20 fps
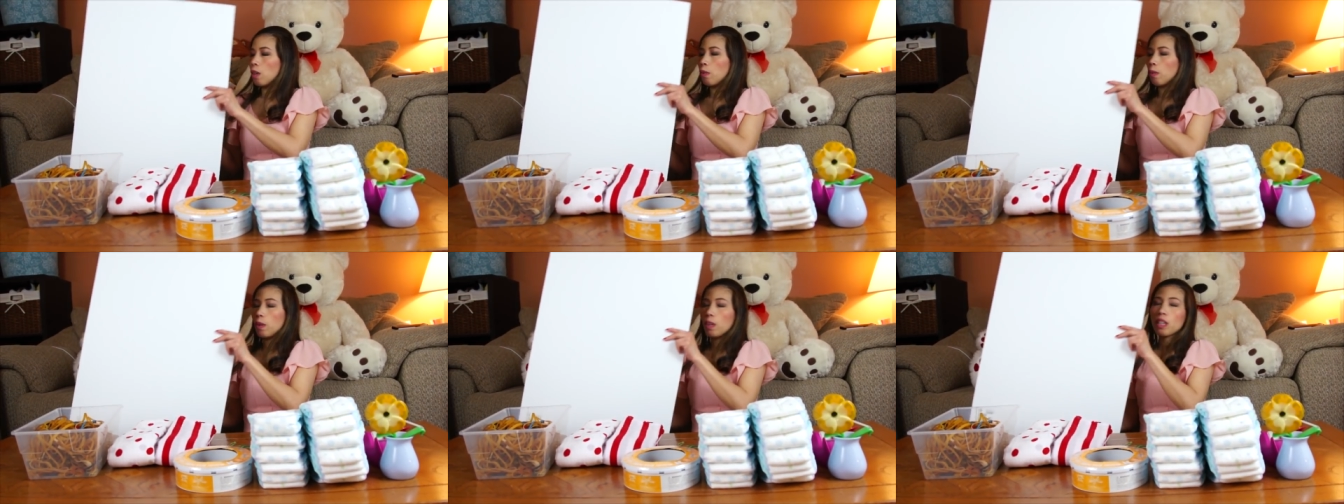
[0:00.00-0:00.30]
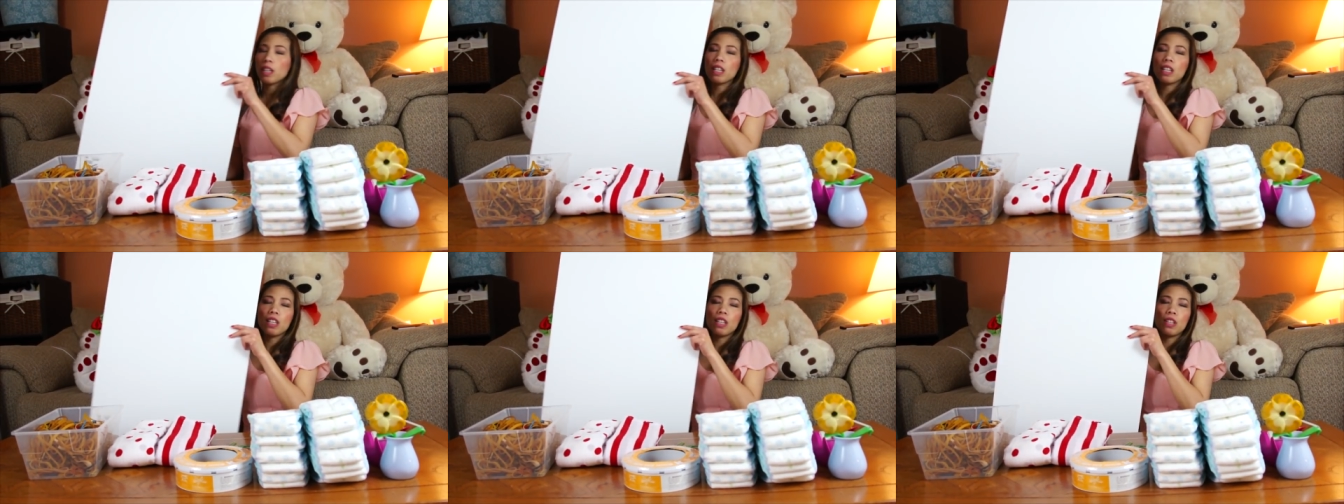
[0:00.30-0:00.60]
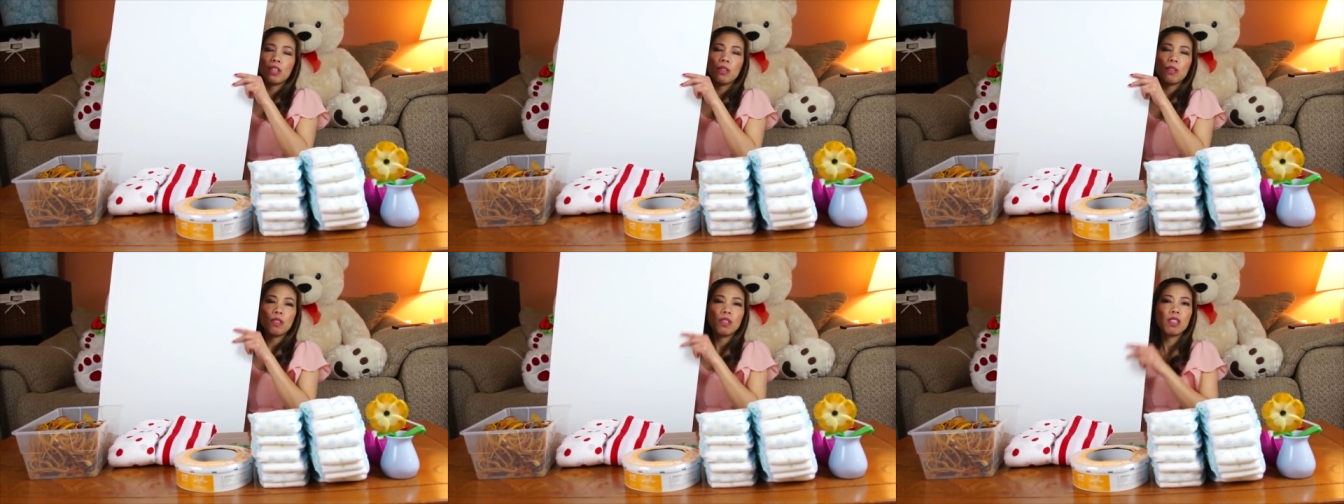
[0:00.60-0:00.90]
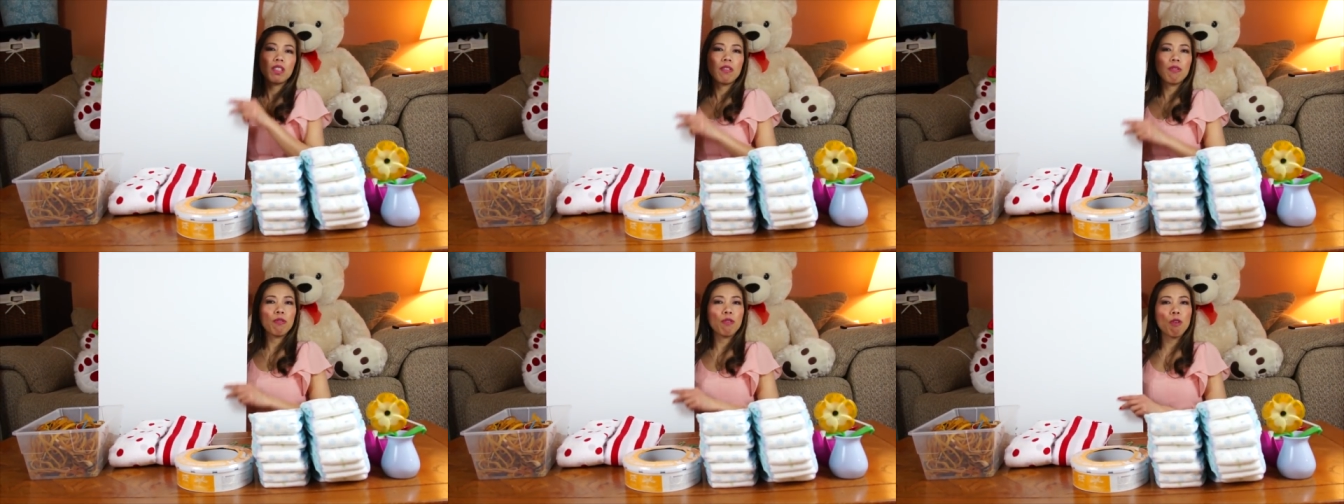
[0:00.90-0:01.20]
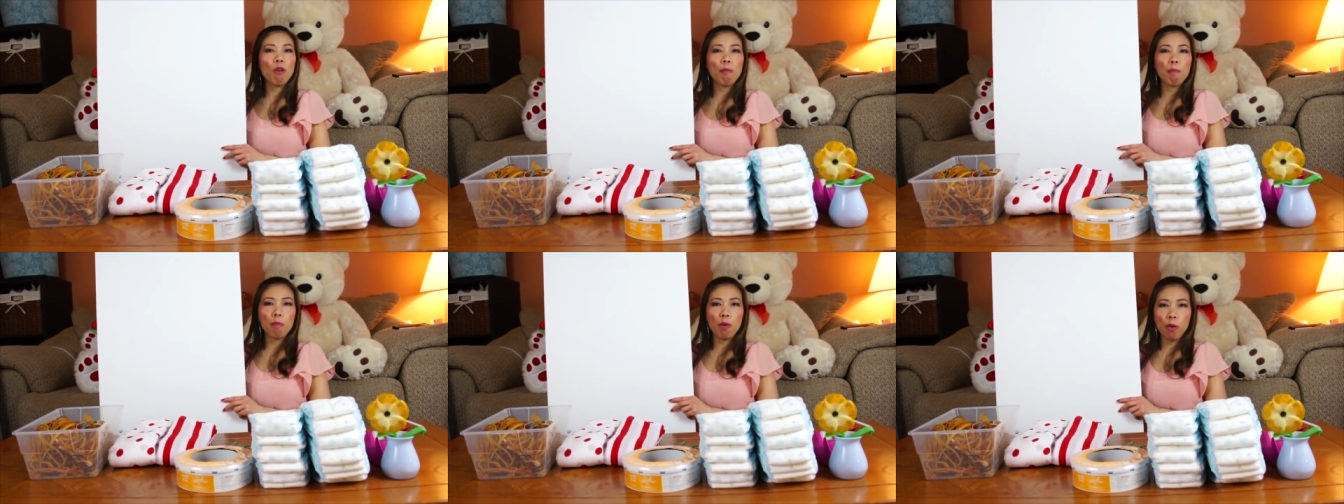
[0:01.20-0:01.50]
we're gonna use the
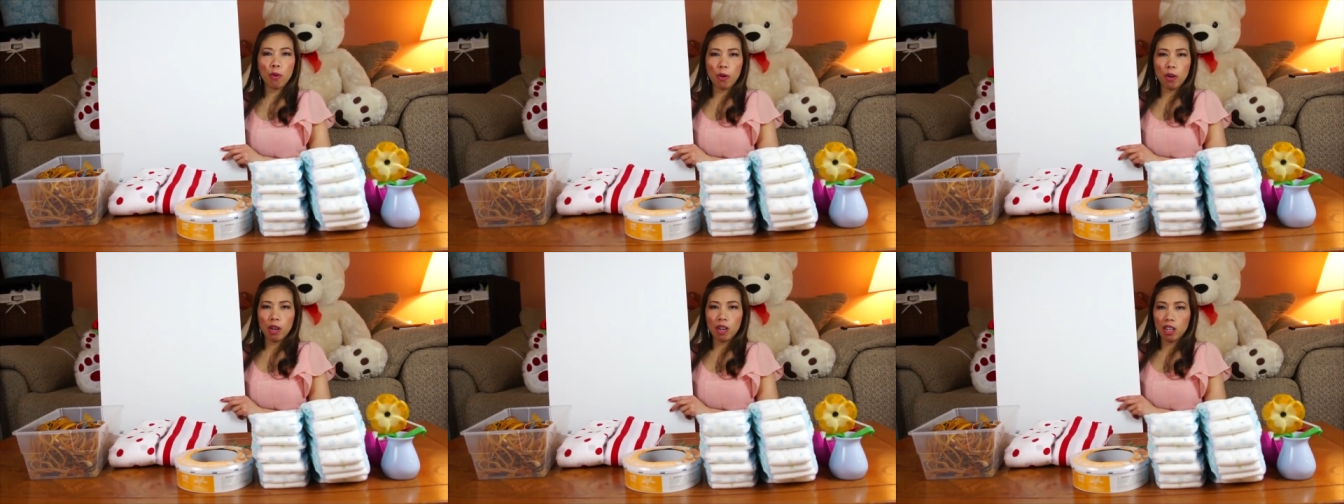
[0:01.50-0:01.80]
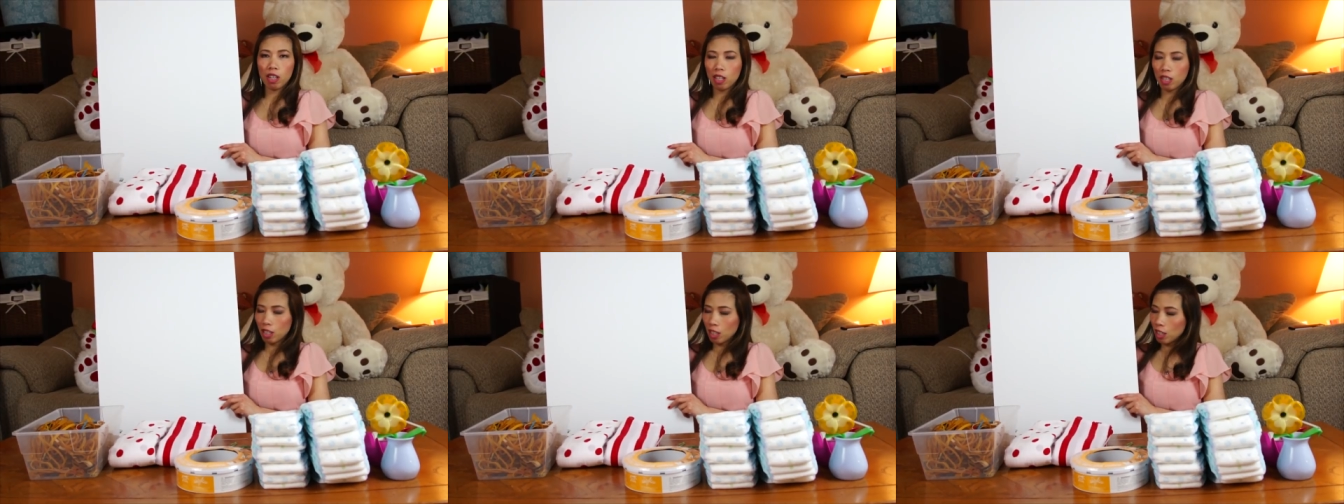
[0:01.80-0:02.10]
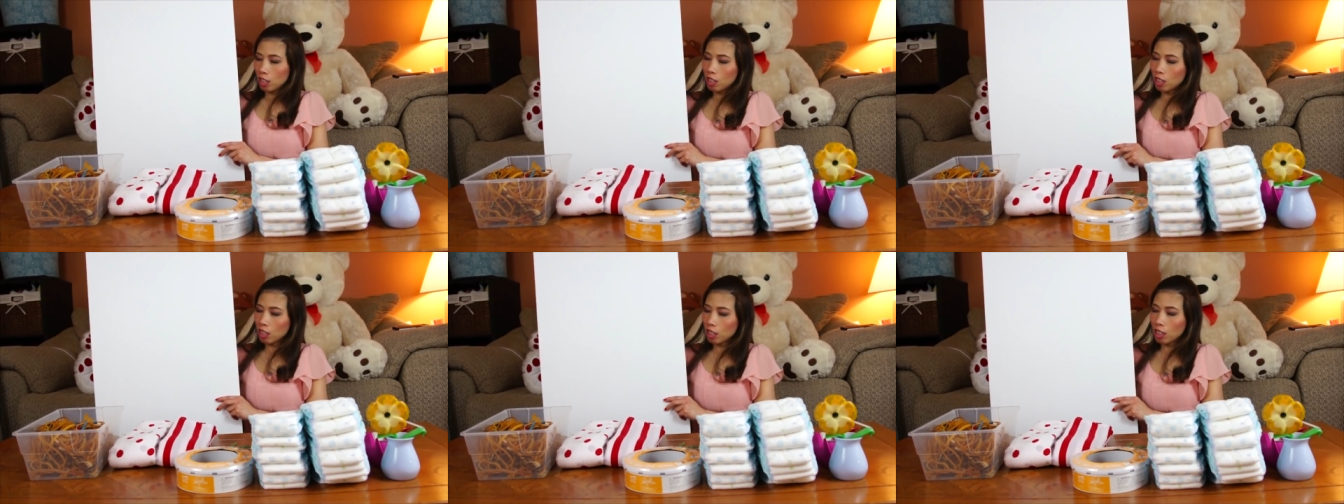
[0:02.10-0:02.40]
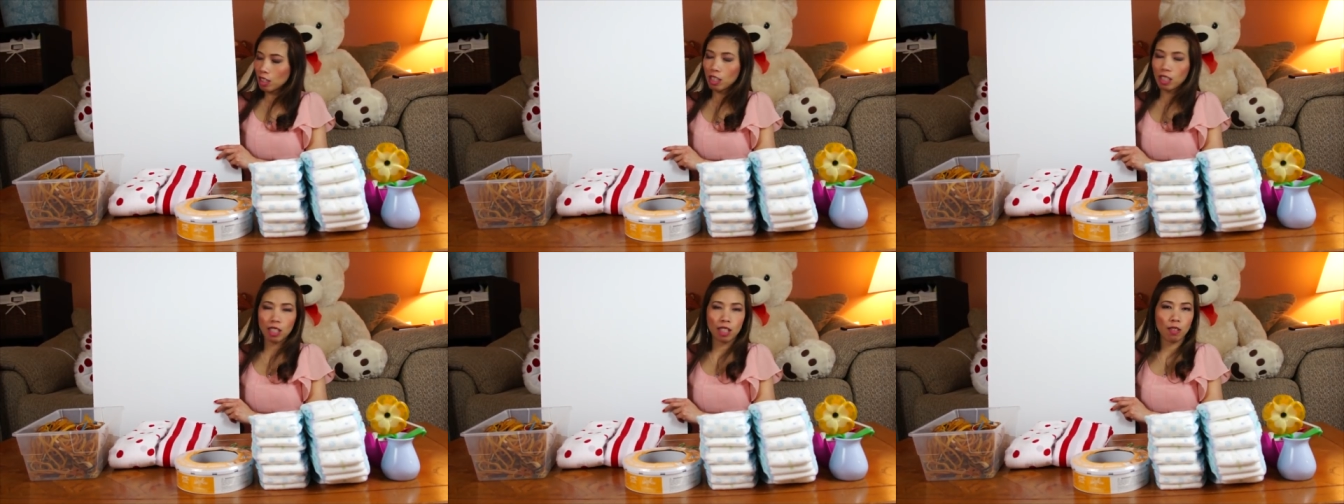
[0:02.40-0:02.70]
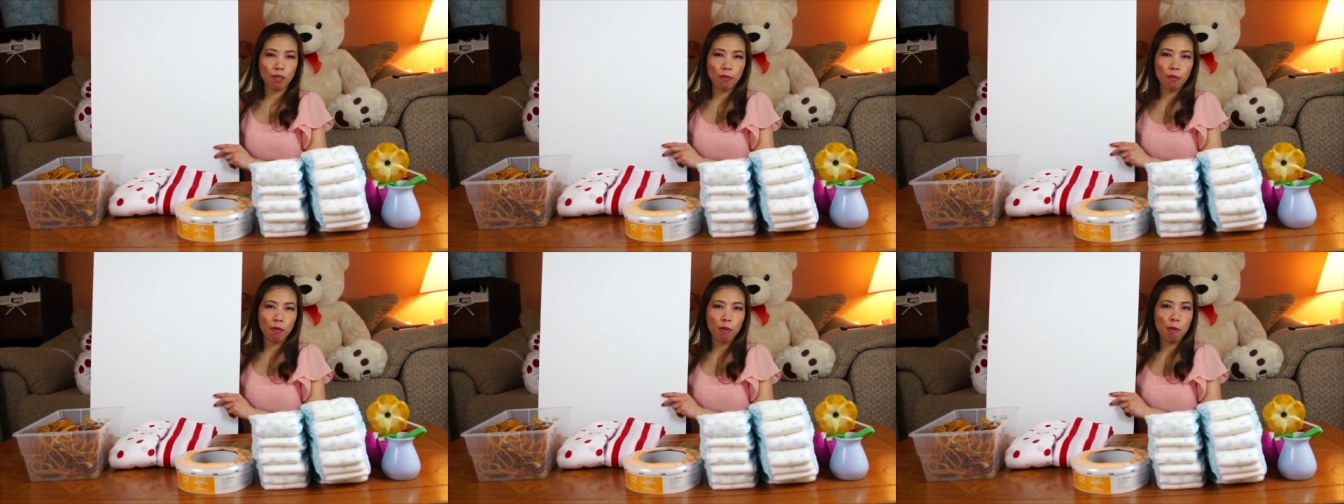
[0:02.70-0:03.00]
foam board this is
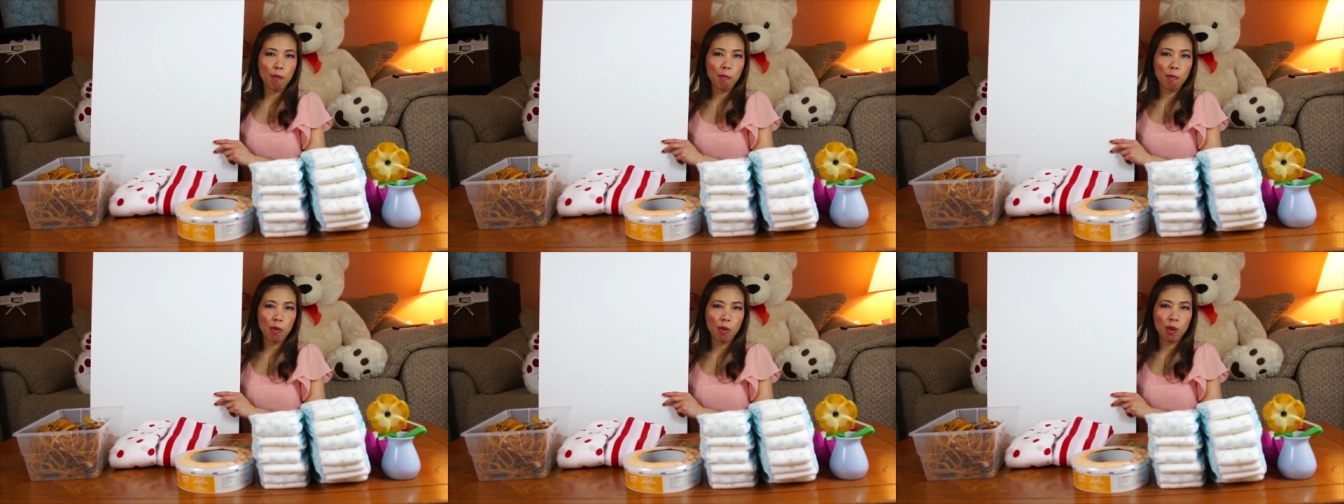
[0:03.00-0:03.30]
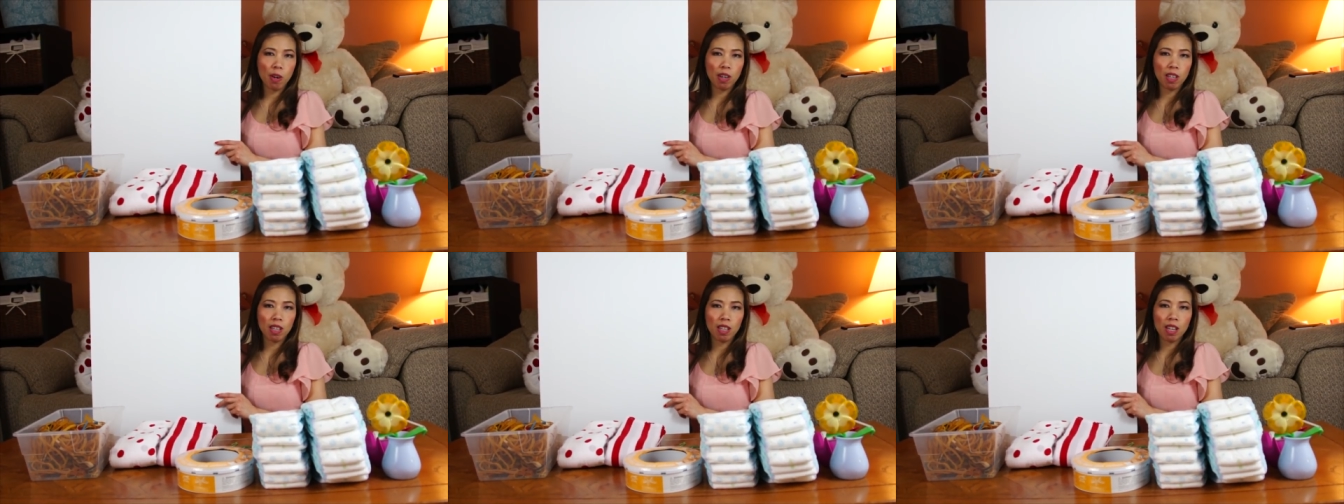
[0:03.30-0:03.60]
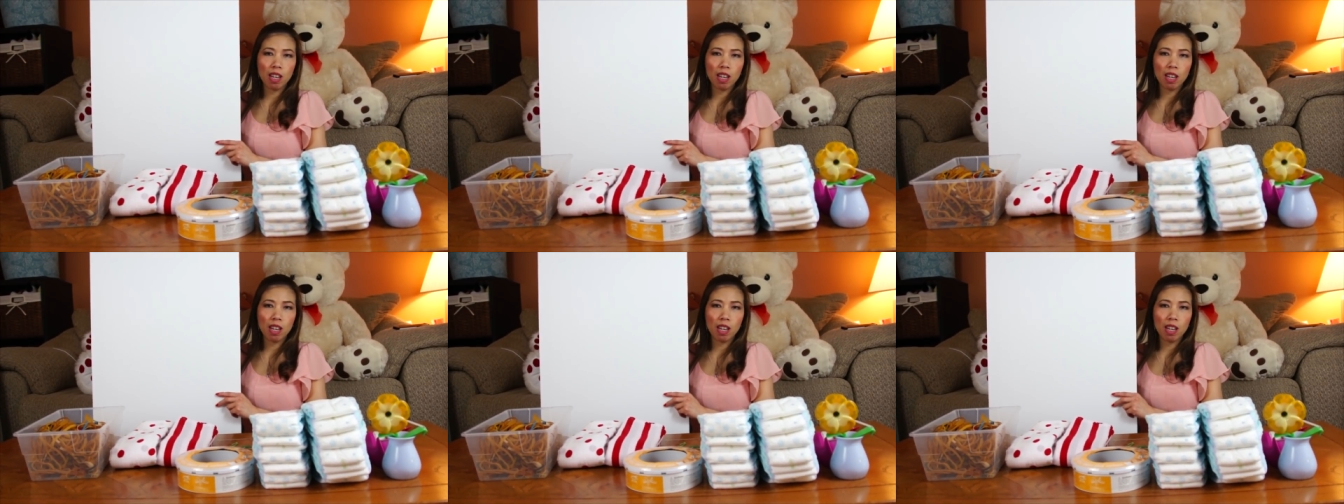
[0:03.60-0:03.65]
a foam board